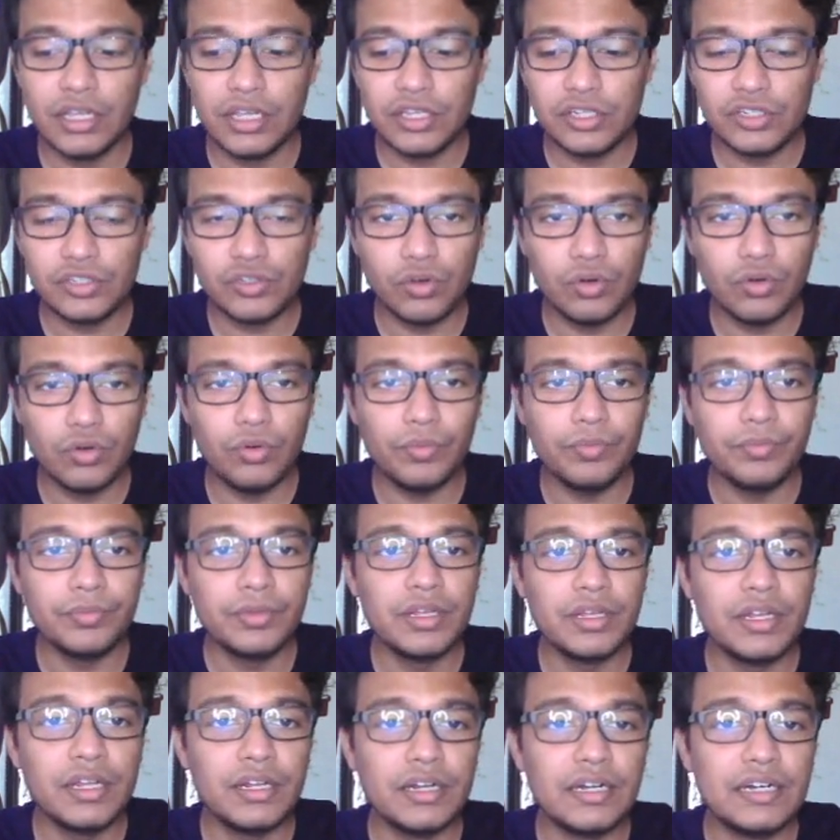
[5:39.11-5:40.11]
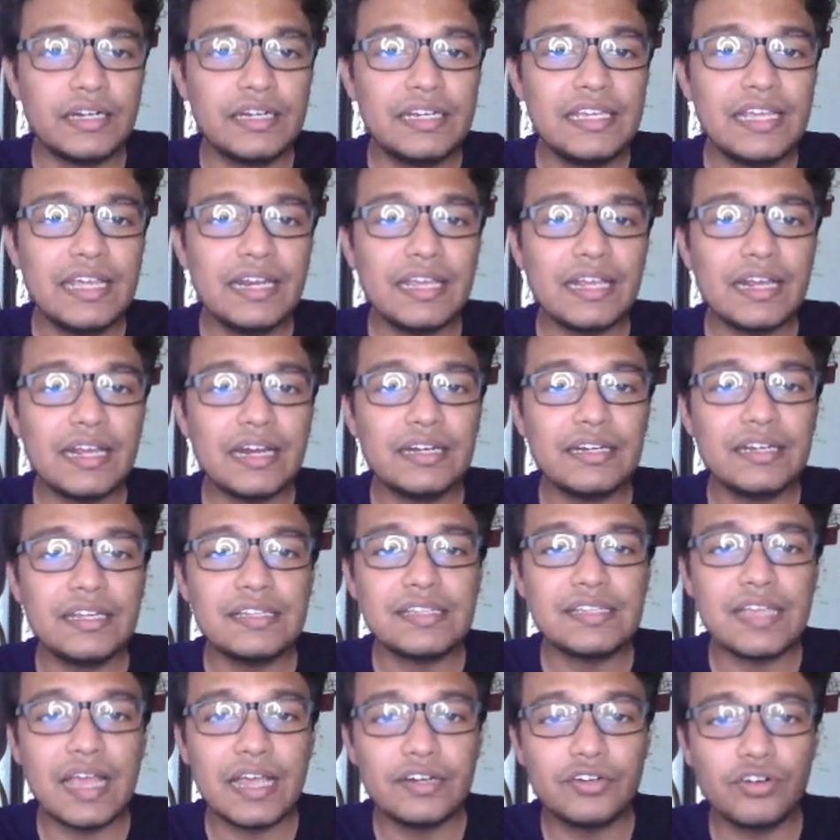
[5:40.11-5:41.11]
So DNA
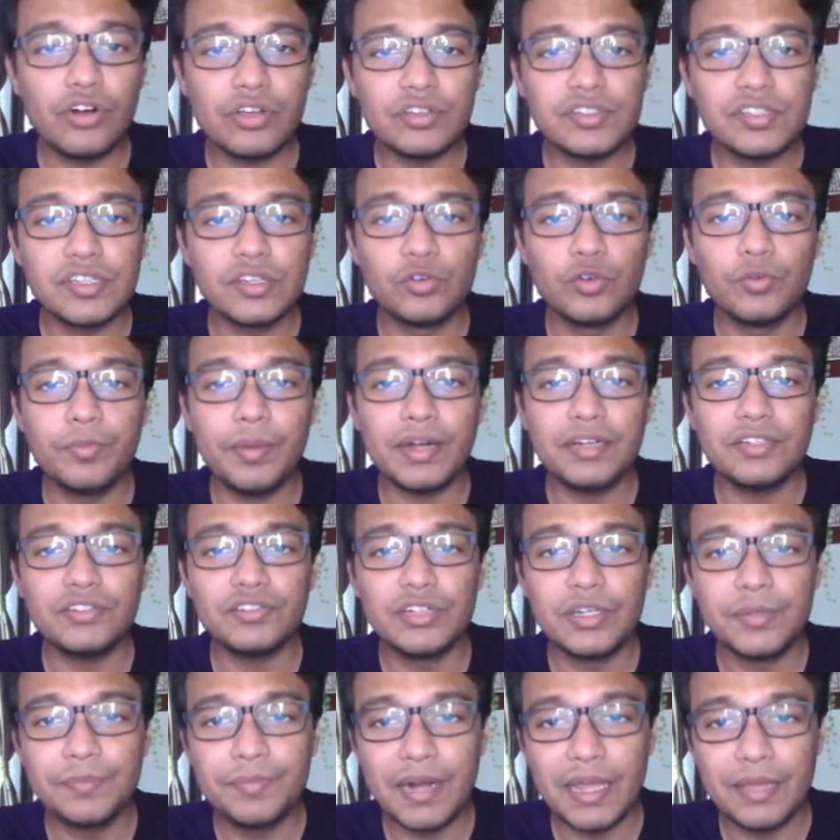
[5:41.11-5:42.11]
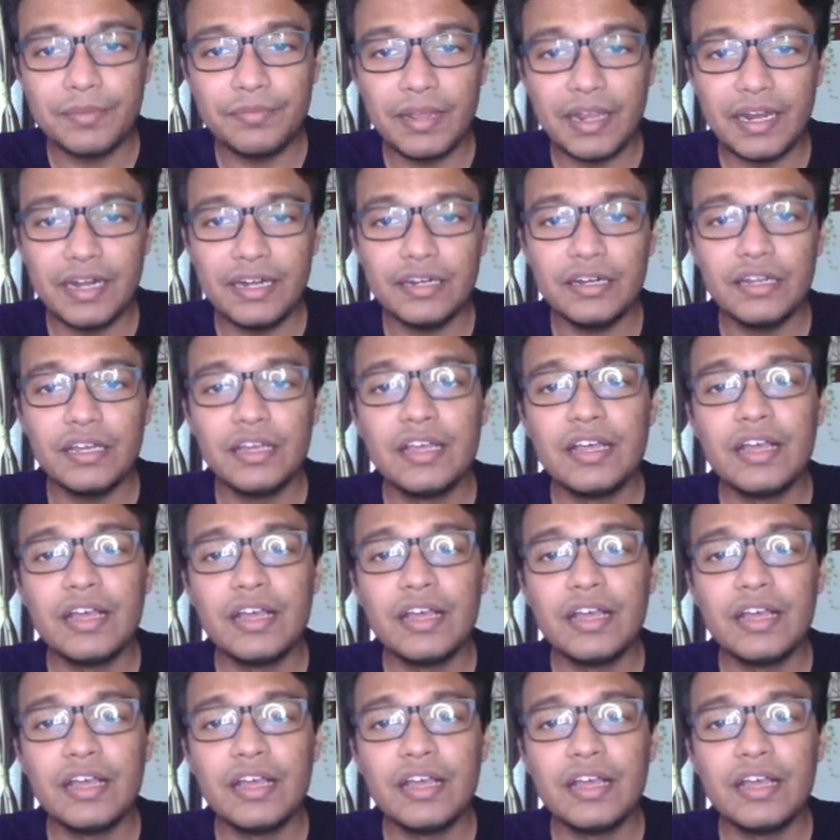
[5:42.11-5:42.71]
contains hydroxy group at 3' end